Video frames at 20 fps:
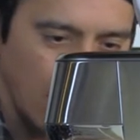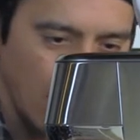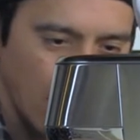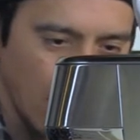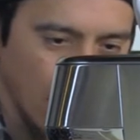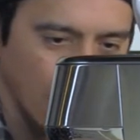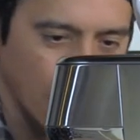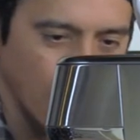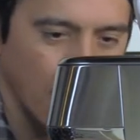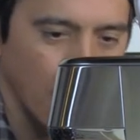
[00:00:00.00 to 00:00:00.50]

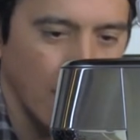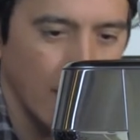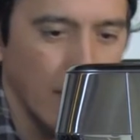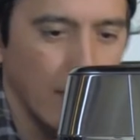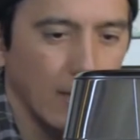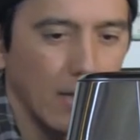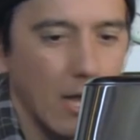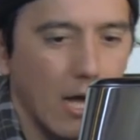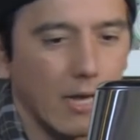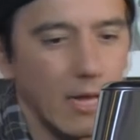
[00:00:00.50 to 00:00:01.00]
let's go
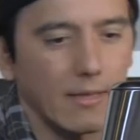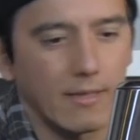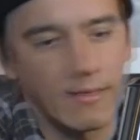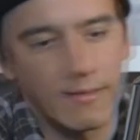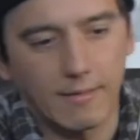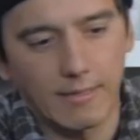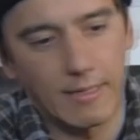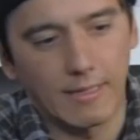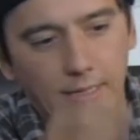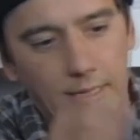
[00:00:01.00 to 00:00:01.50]
ahead, lock
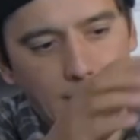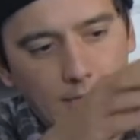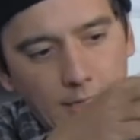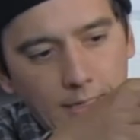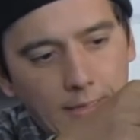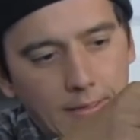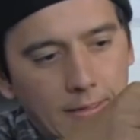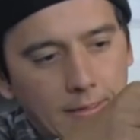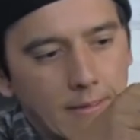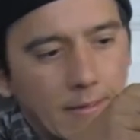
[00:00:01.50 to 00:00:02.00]
this in.
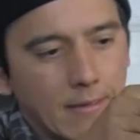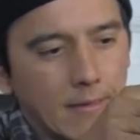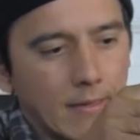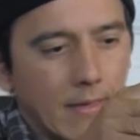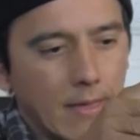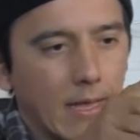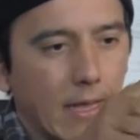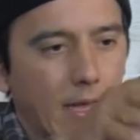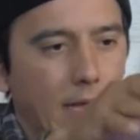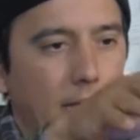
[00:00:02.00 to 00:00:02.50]

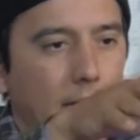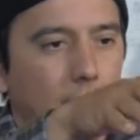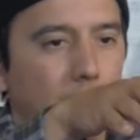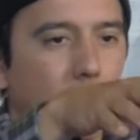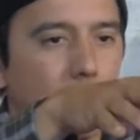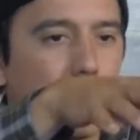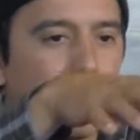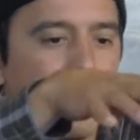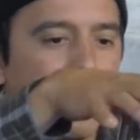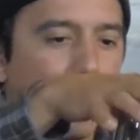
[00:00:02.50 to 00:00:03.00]

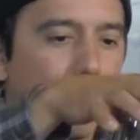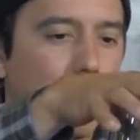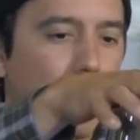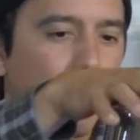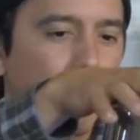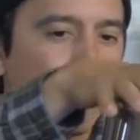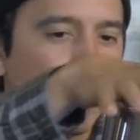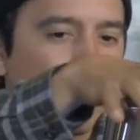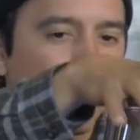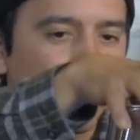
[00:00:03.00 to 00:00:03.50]
And
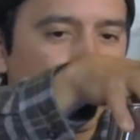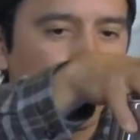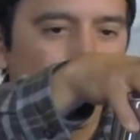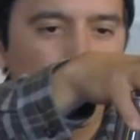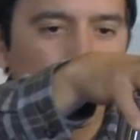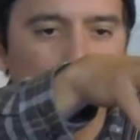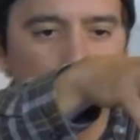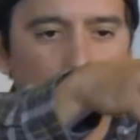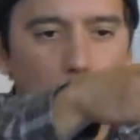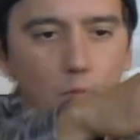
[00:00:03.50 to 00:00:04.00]
I'm gonna
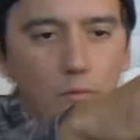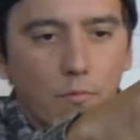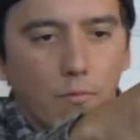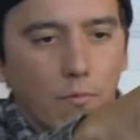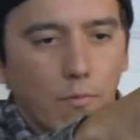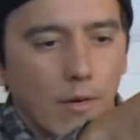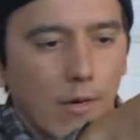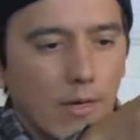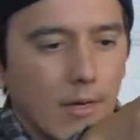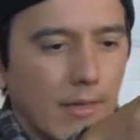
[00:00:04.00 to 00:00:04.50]

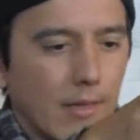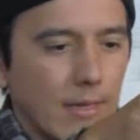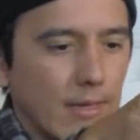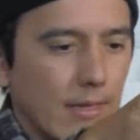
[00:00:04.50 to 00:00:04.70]
run